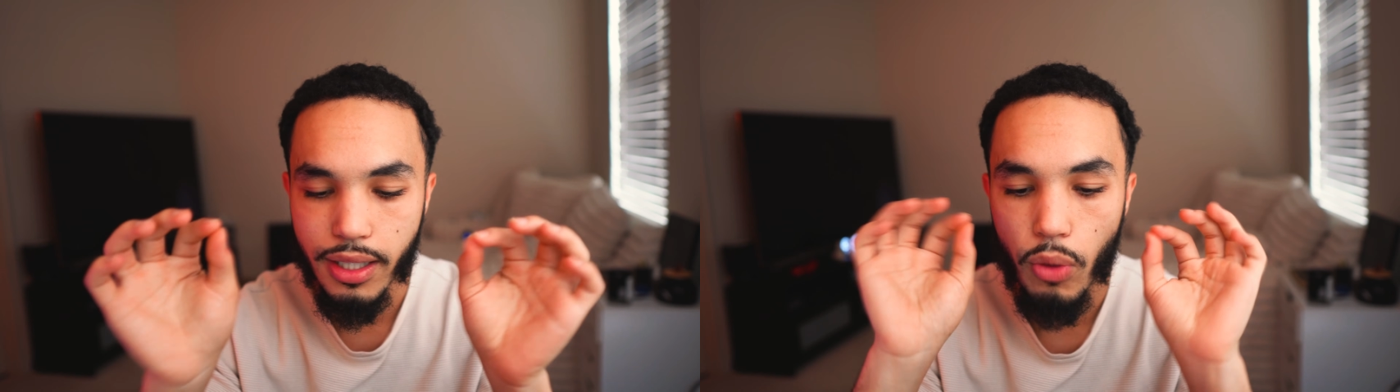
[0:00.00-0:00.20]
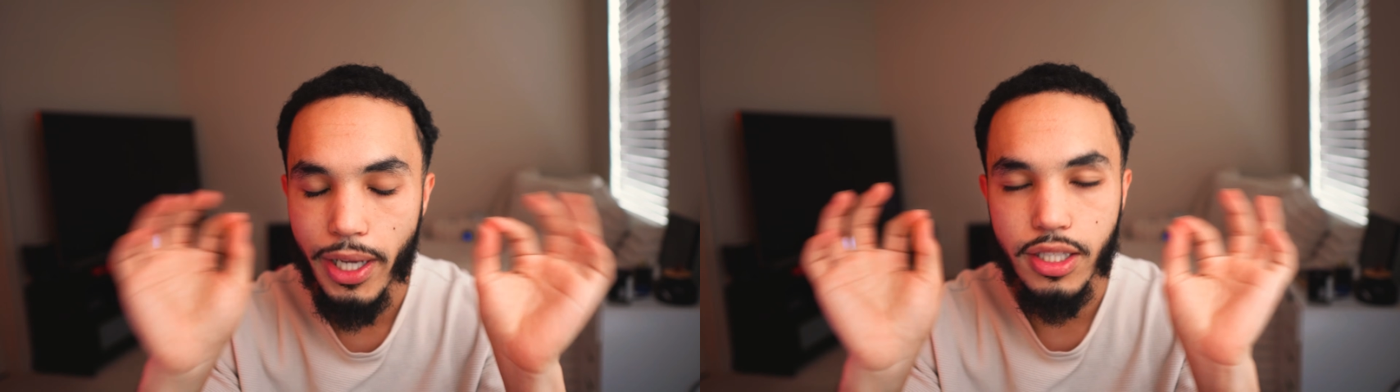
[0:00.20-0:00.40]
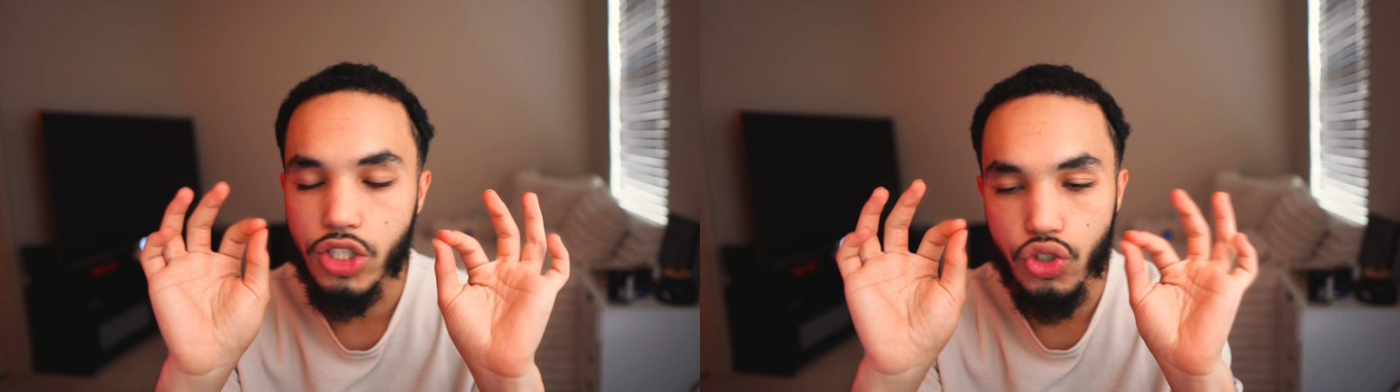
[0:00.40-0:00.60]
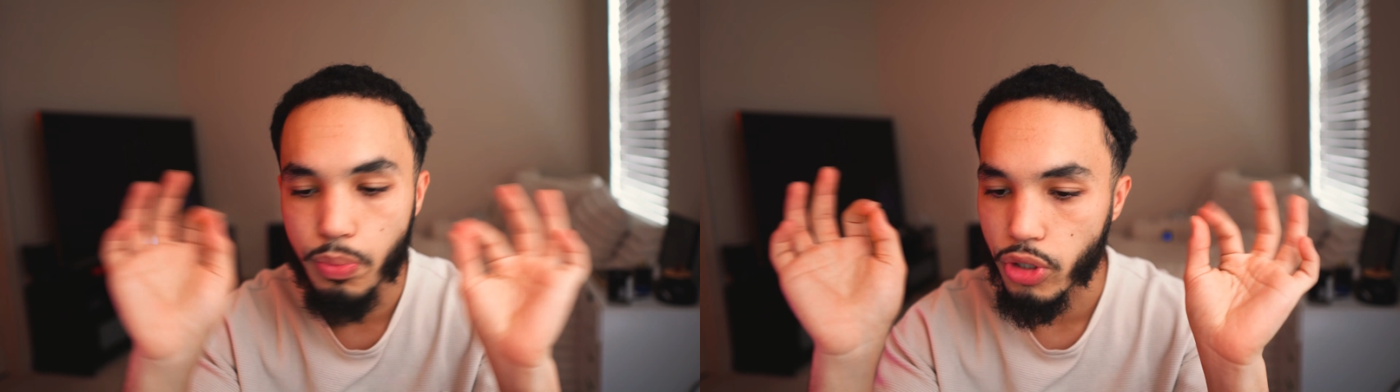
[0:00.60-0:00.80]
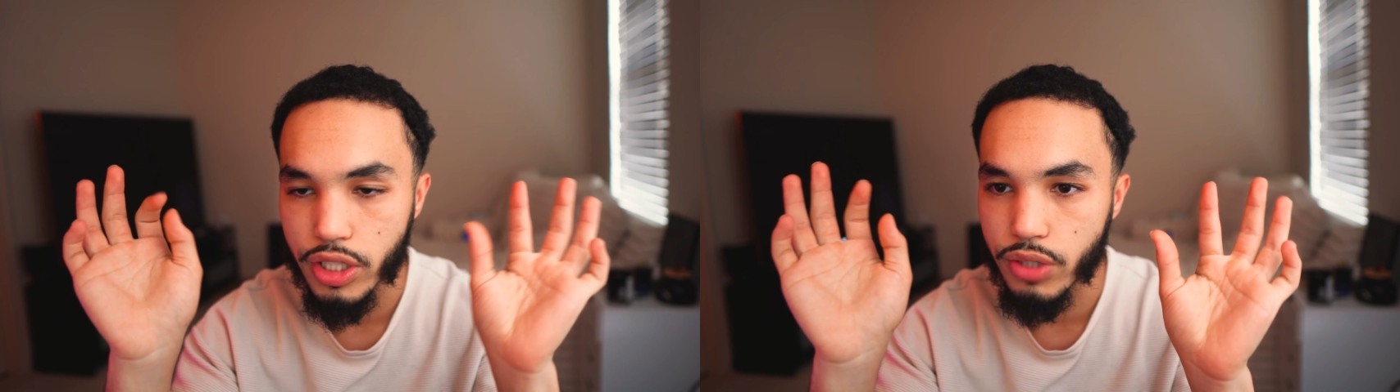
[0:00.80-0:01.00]
I'll make this super
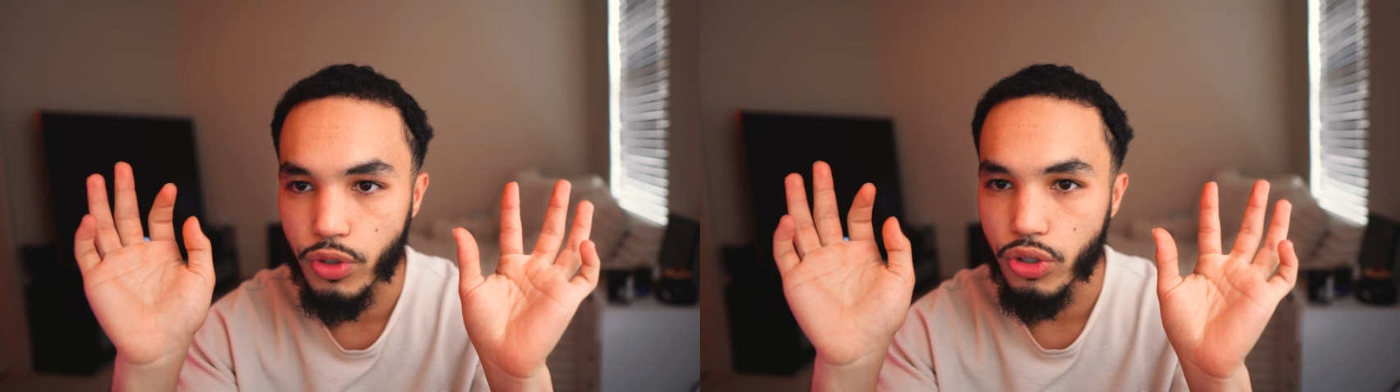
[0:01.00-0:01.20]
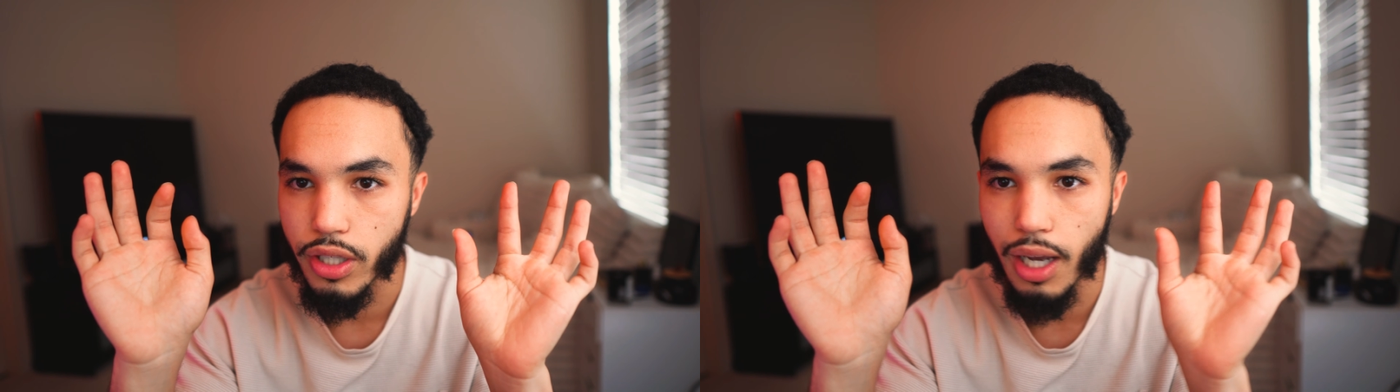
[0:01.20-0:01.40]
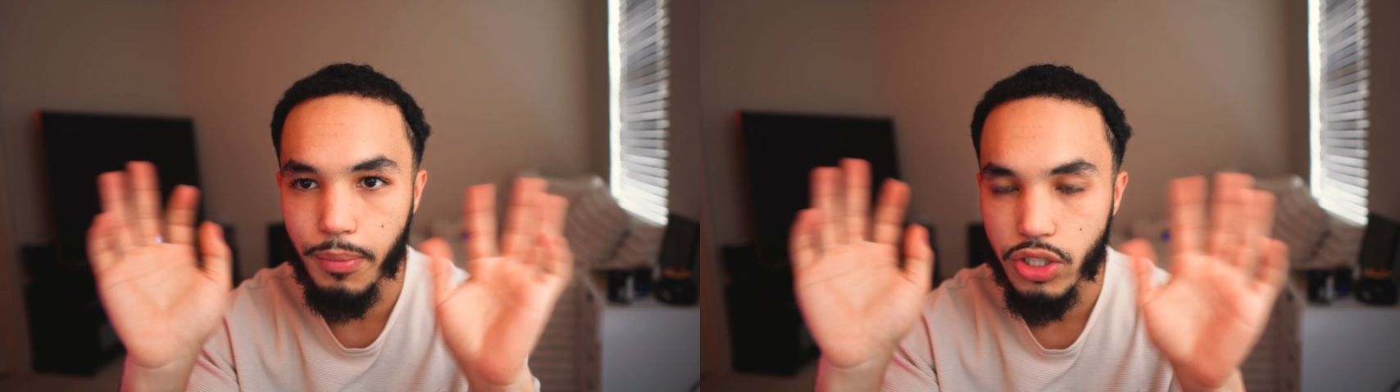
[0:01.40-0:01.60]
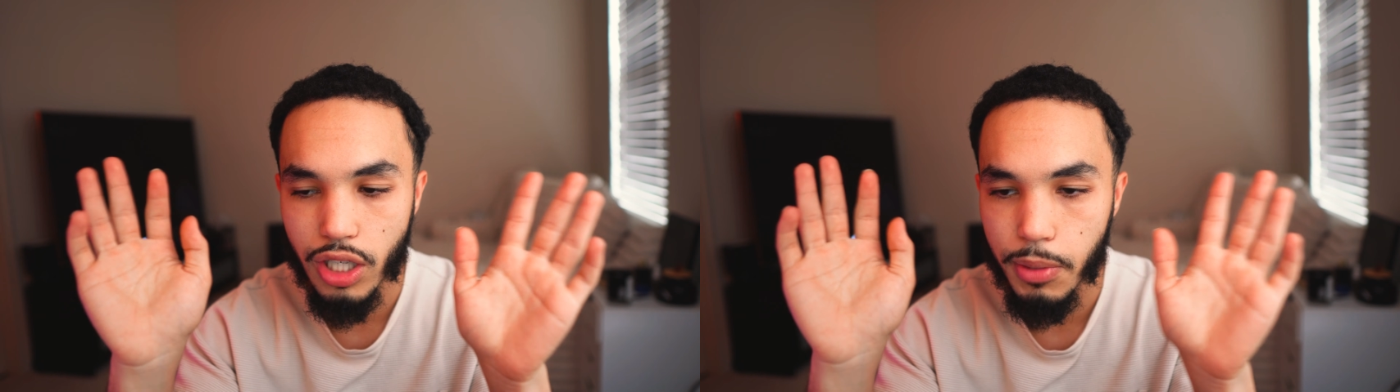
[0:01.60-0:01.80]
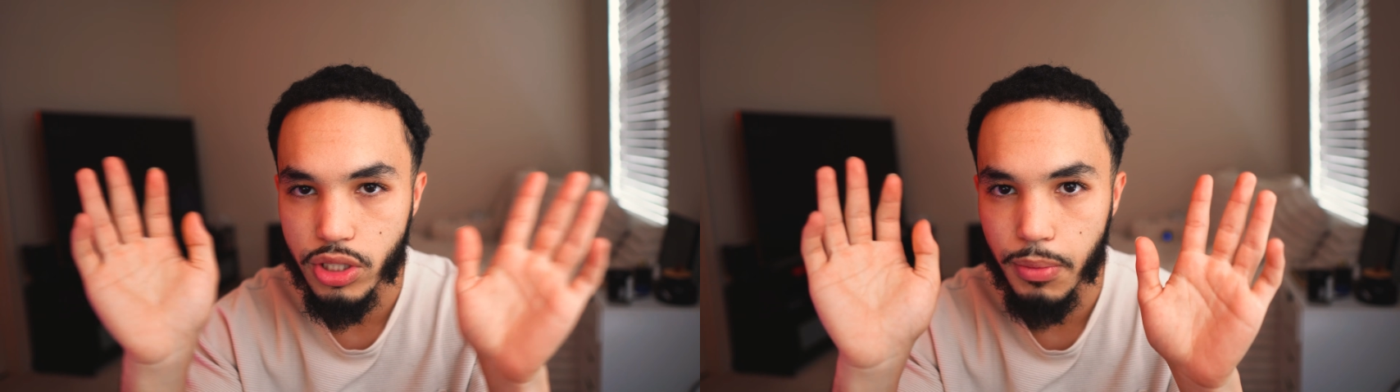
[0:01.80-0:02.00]
easy for you, okay? I'm not talking
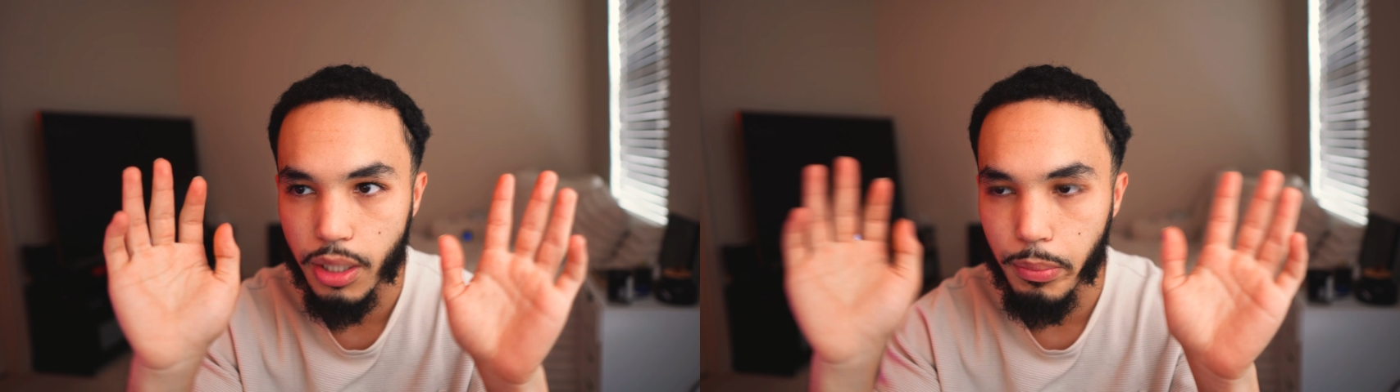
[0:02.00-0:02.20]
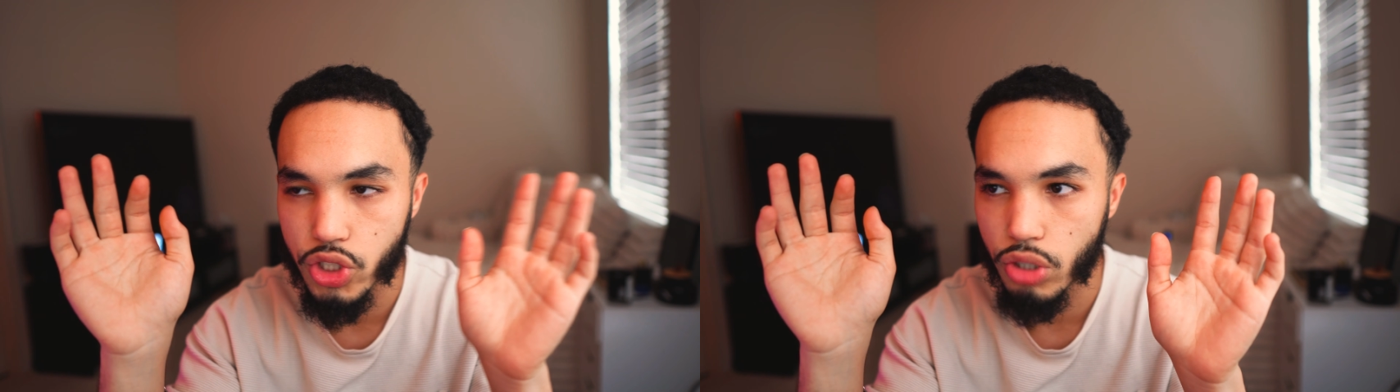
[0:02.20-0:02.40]
about some like Mr.